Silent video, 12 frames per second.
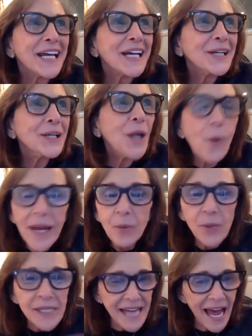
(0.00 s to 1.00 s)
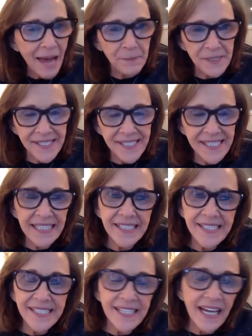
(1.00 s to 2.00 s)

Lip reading: knowing what's happened since,